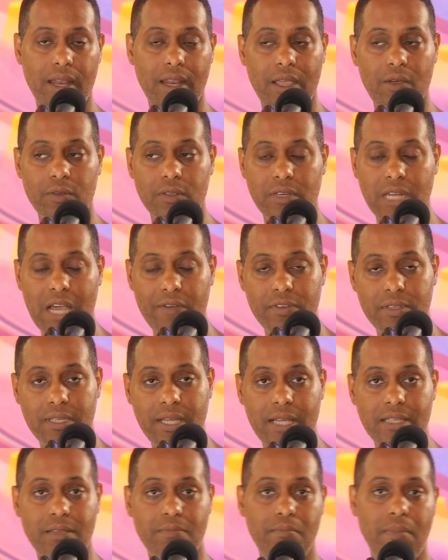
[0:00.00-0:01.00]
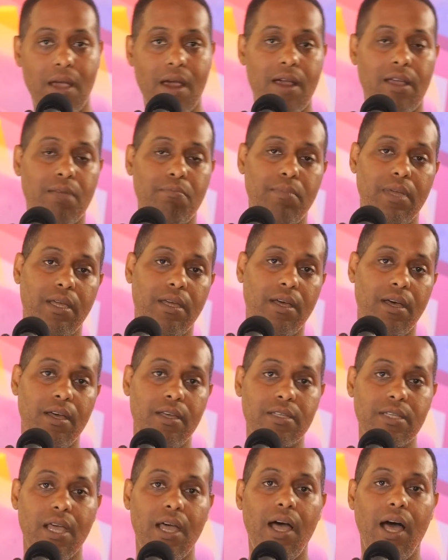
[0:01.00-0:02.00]
And he was never seen as American
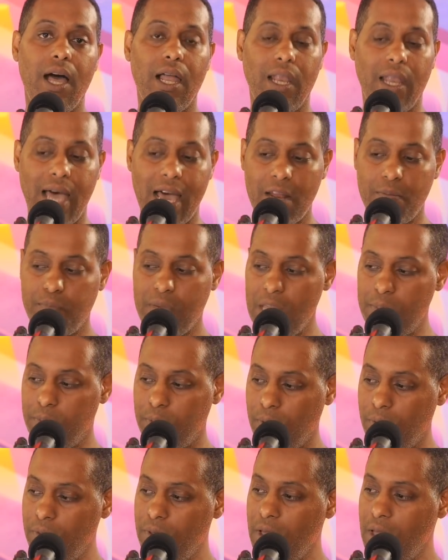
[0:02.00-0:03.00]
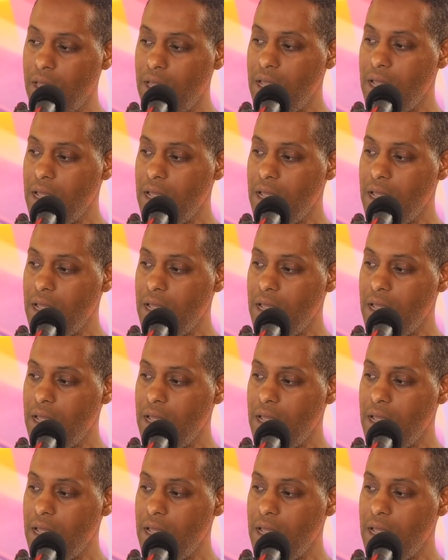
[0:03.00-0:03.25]
because a lot of people,